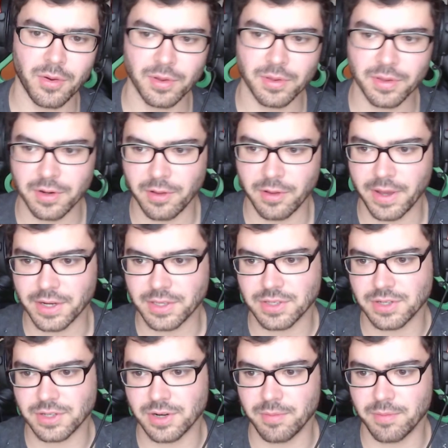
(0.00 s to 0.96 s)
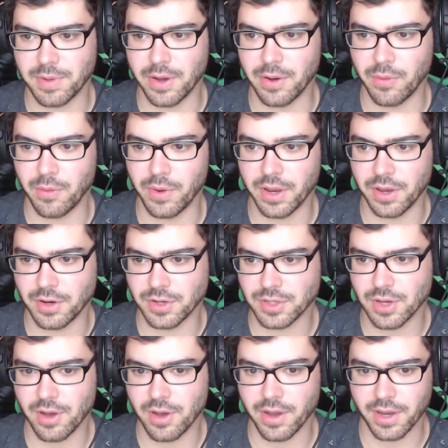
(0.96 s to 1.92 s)
a little extra about what you're
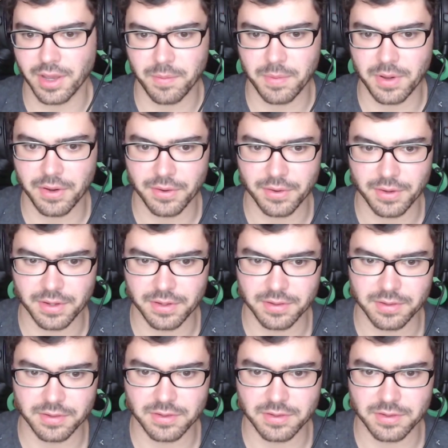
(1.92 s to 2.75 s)
talking about and